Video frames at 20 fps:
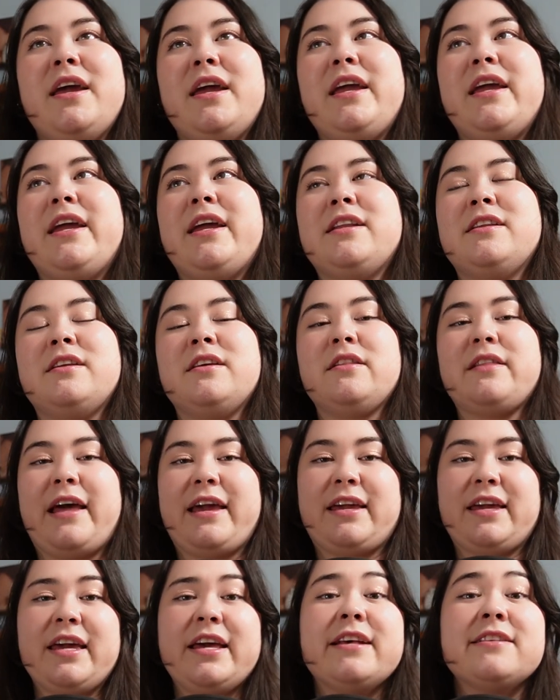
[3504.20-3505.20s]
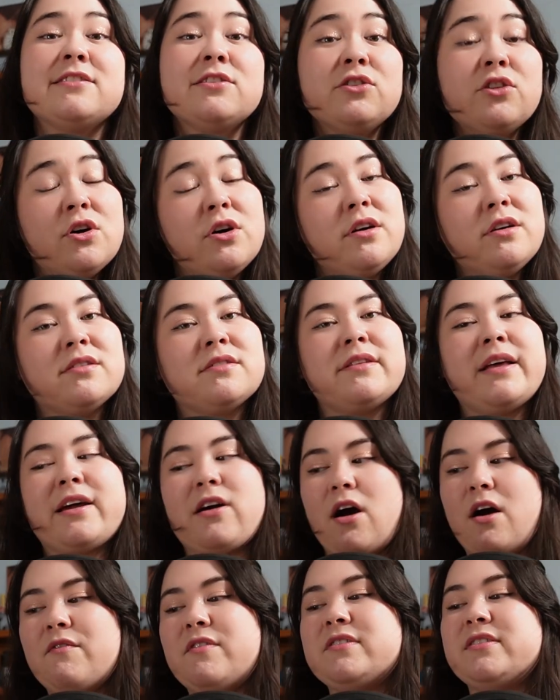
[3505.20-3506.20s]
in like his looks, like
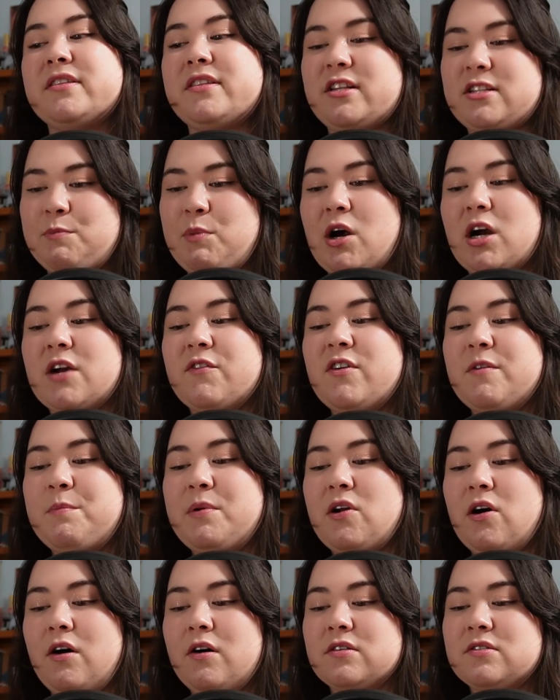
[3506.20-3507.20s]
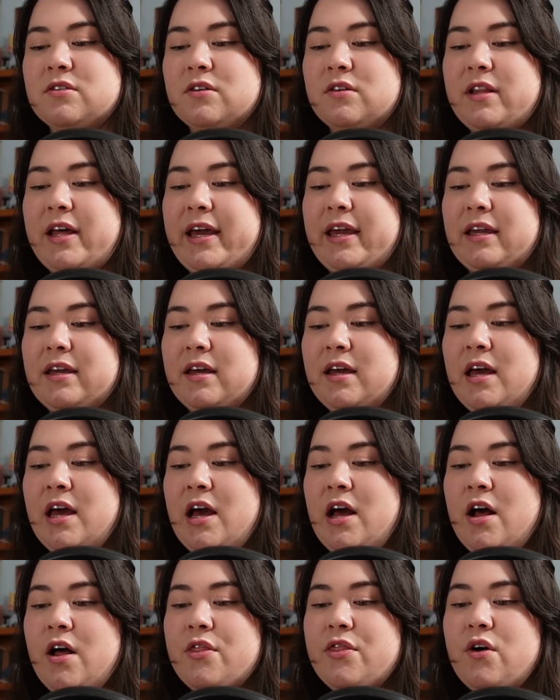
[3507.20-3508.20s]
obviously that's part of it, but also like
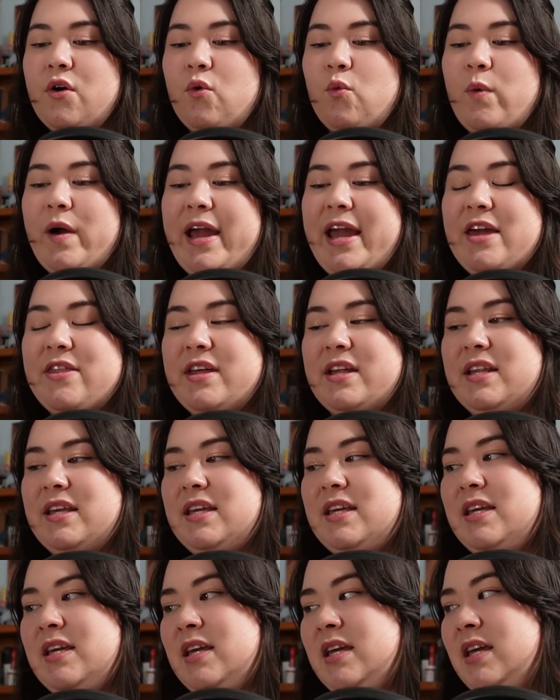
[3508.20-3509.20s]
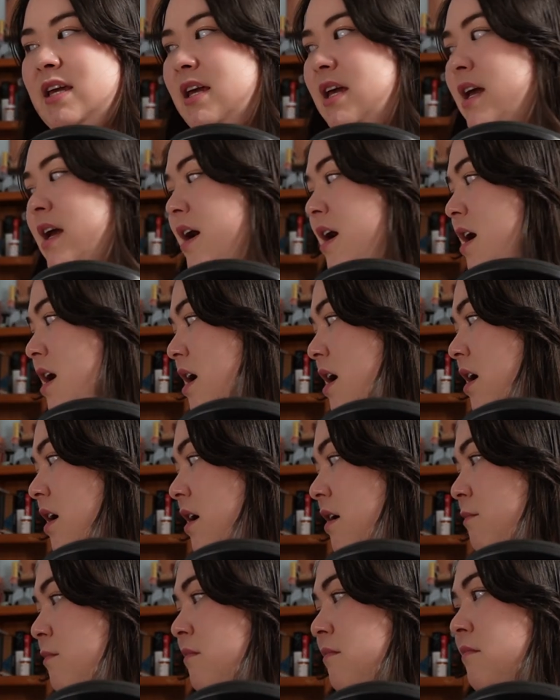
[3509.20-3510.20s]
the way that he
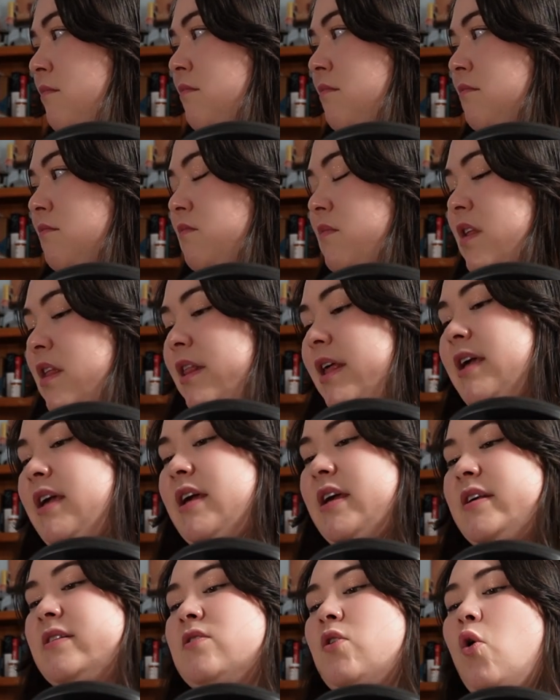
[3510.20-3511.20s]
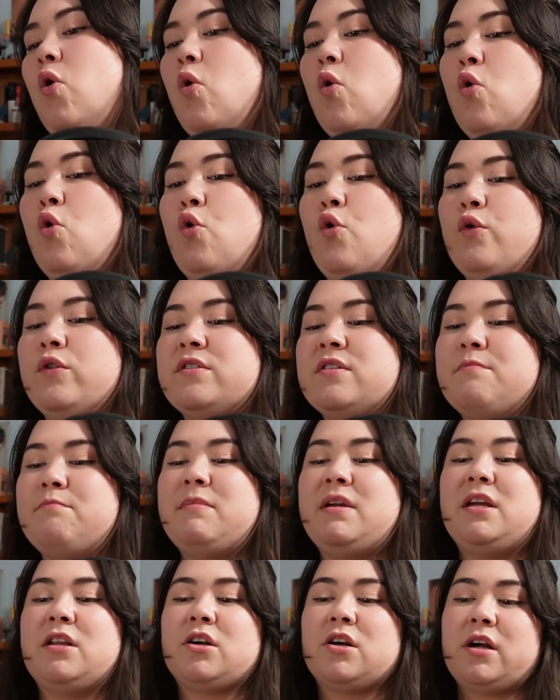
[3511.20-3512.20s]
um like his whole
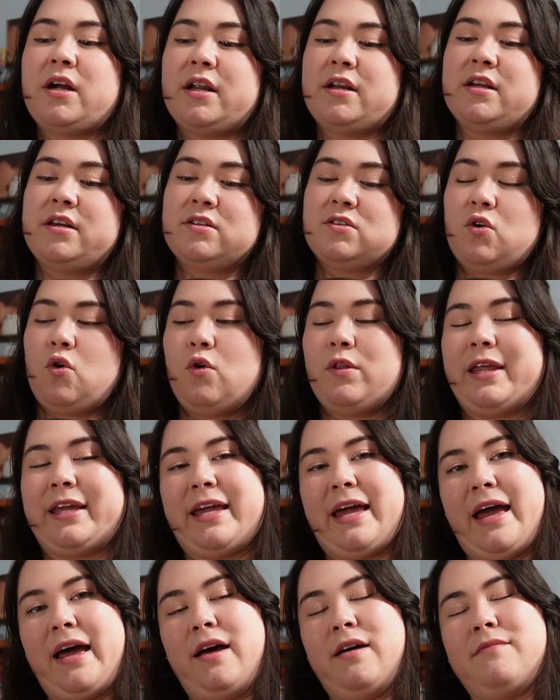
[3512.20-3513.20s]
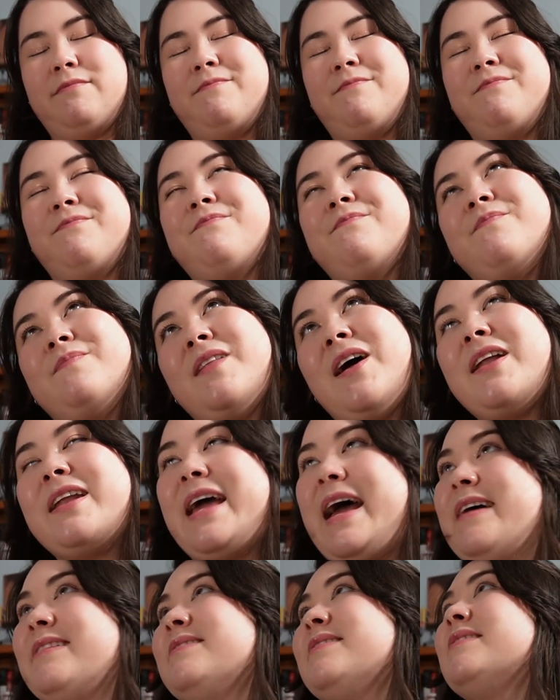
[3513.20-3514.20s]
demeanor and his whole like not
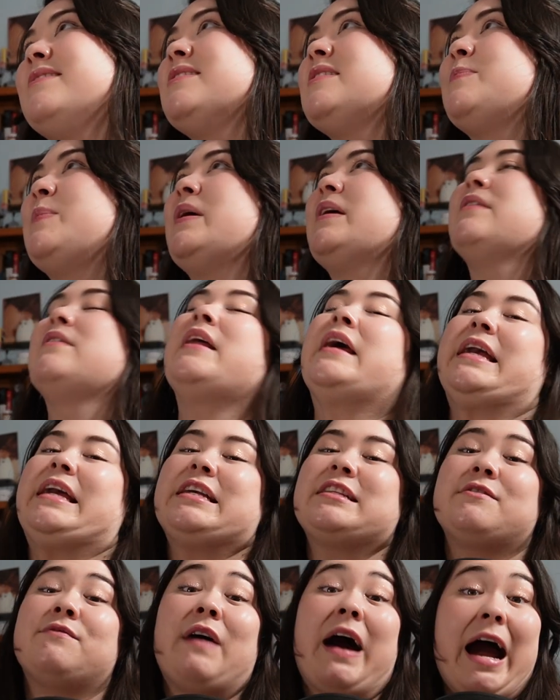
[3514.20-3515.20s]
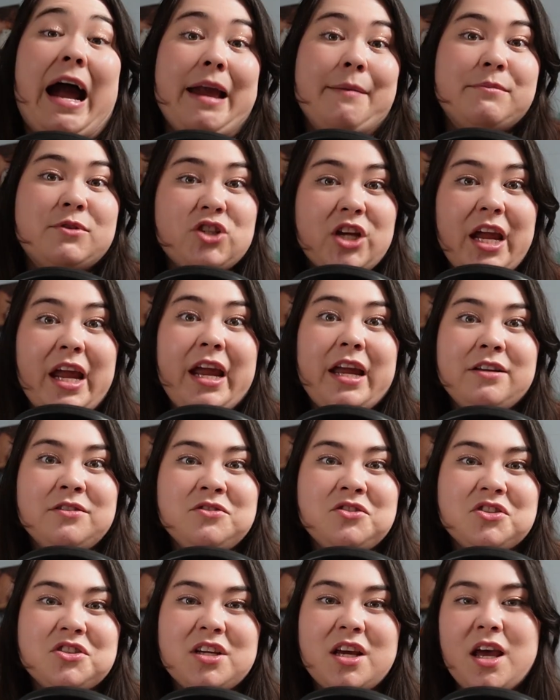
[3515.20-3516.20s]
essence but like his vibe
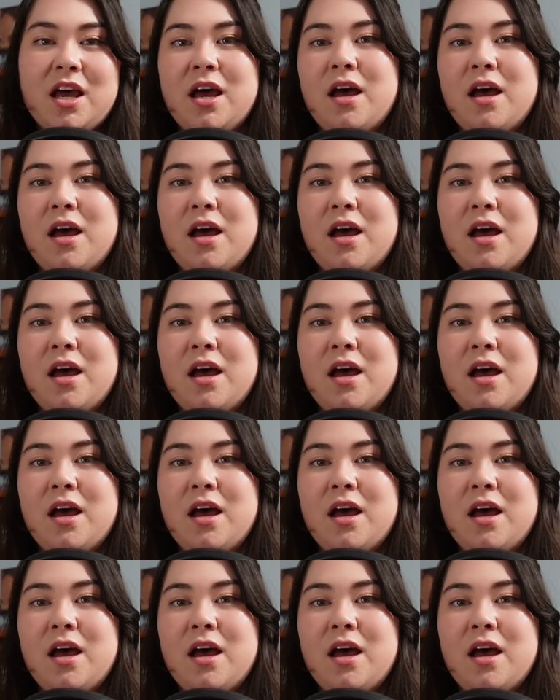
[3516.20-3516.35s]
changed